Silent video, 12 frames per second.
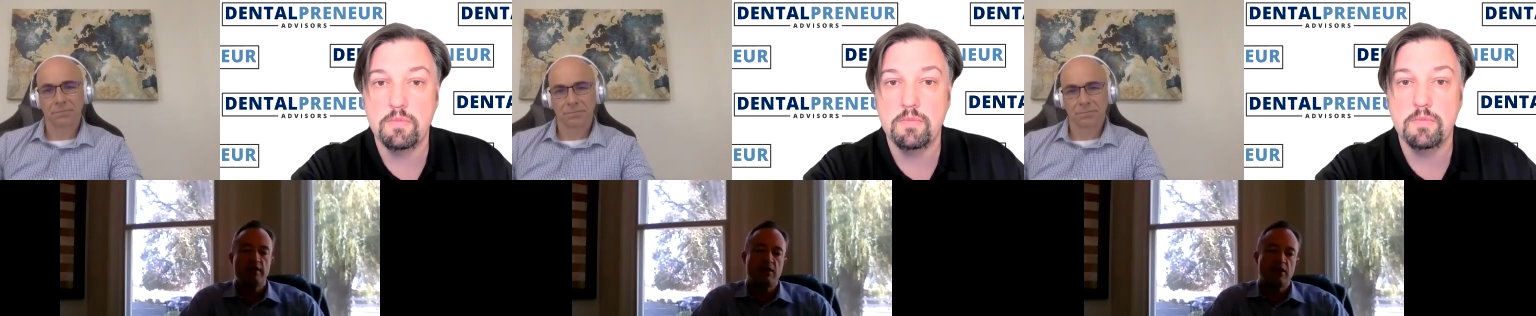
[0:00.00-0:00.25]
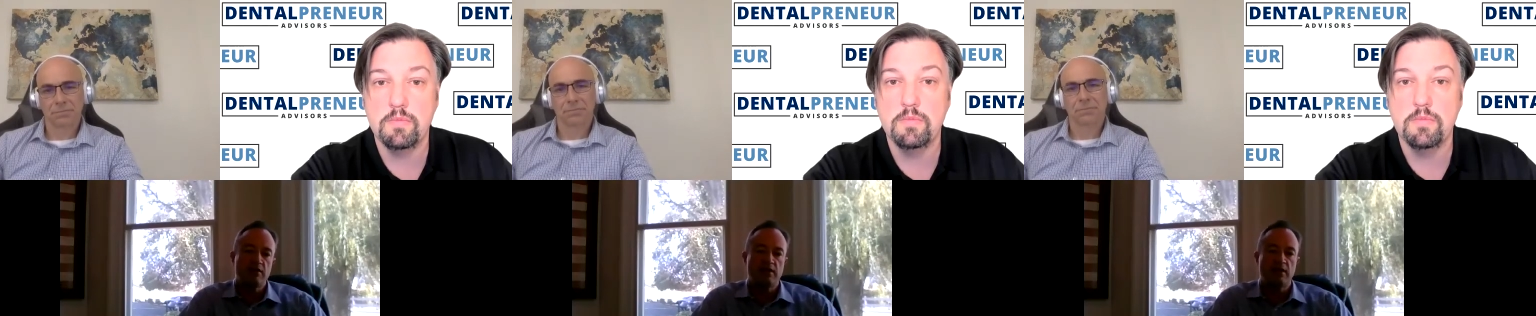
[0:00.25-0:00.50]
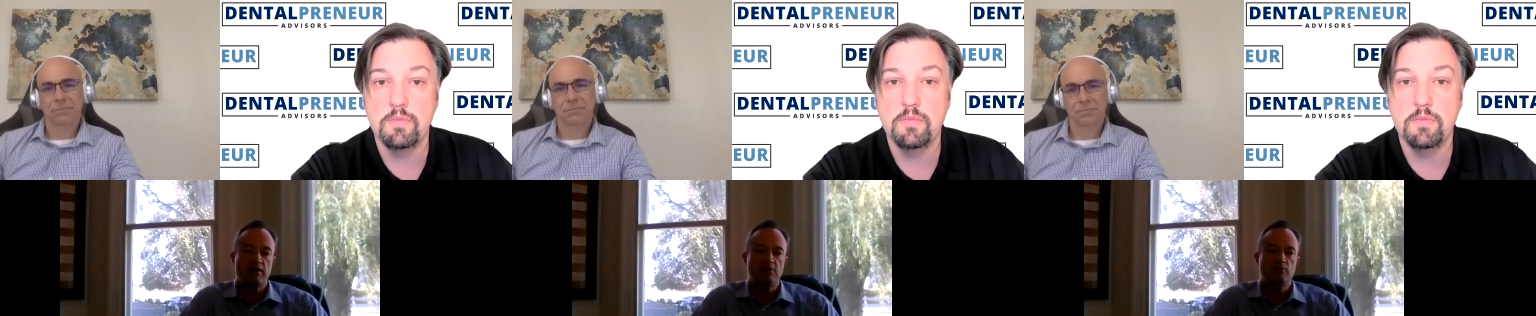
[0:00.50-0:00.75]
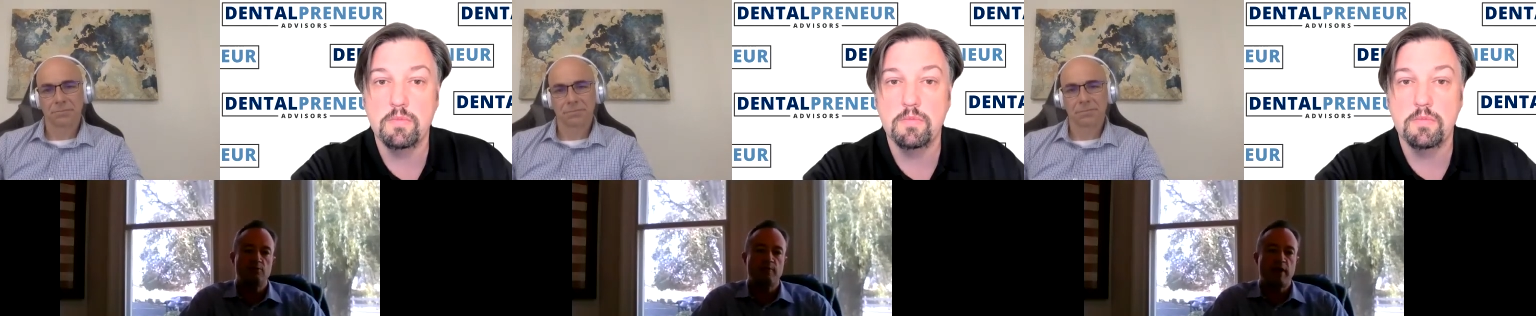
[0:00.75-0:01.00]
Speaker 1: and then I'll
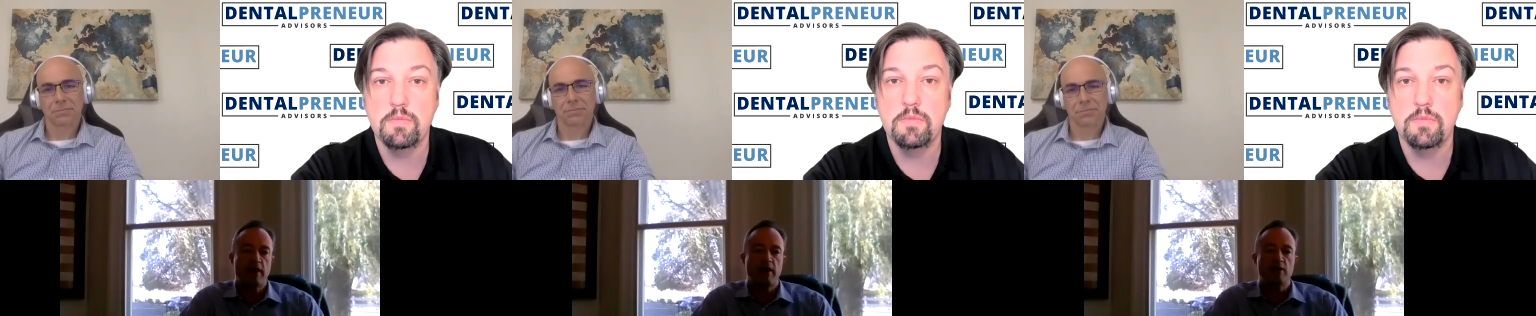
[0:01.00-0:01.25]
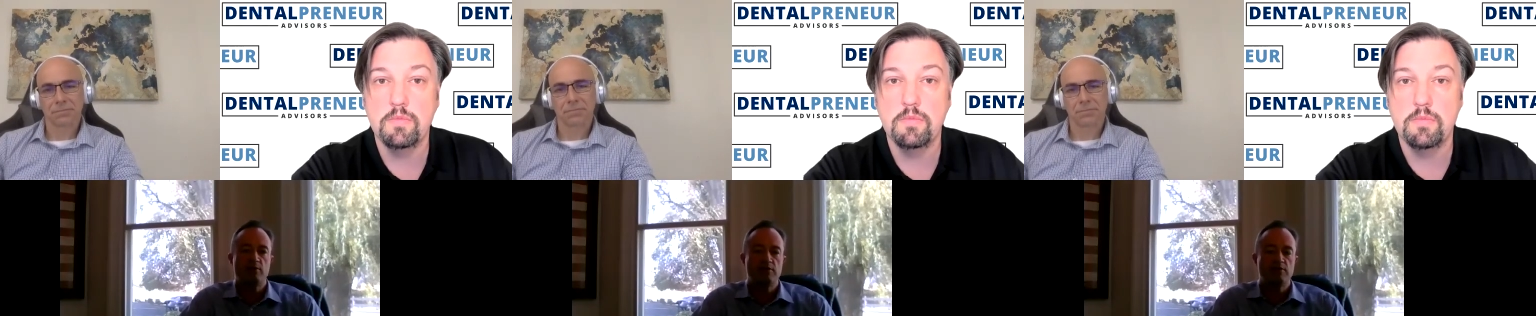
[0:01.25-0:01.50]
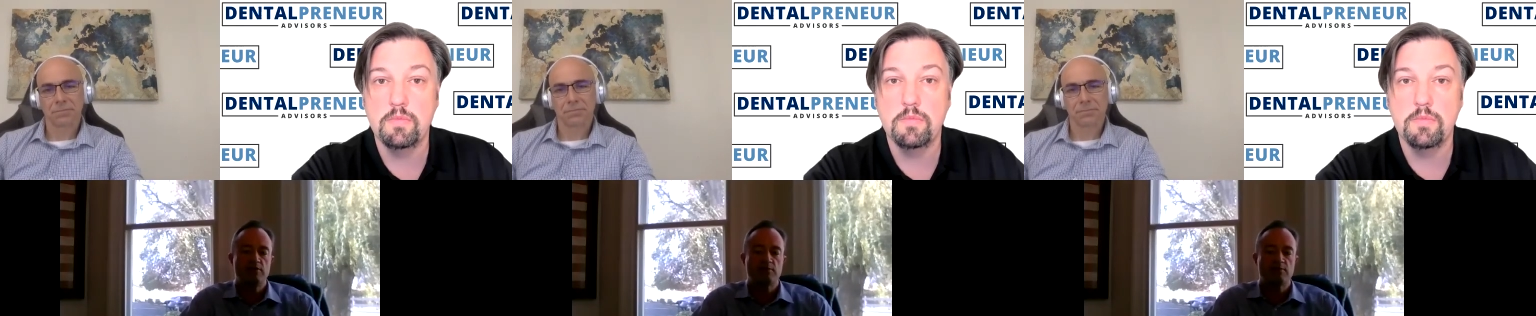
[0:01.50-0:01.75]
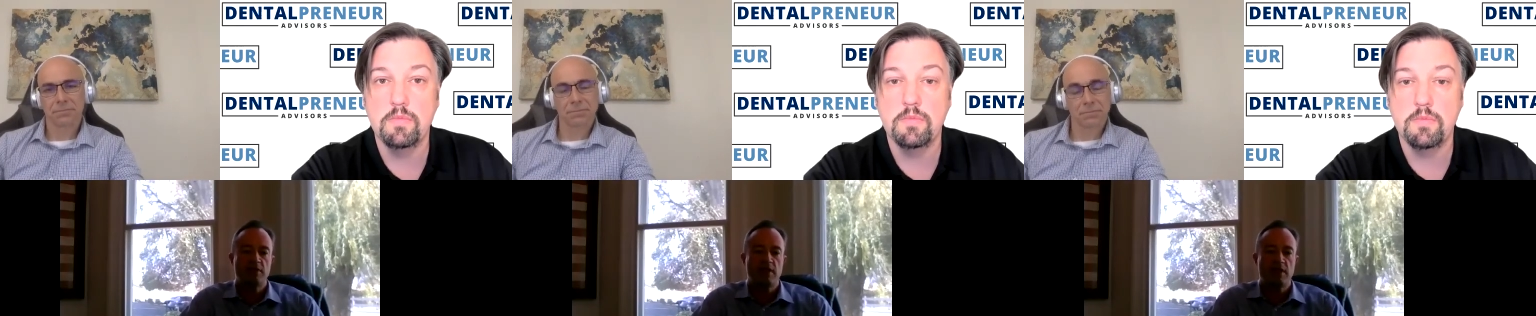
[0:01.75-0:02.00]
talk to him about how we do some of the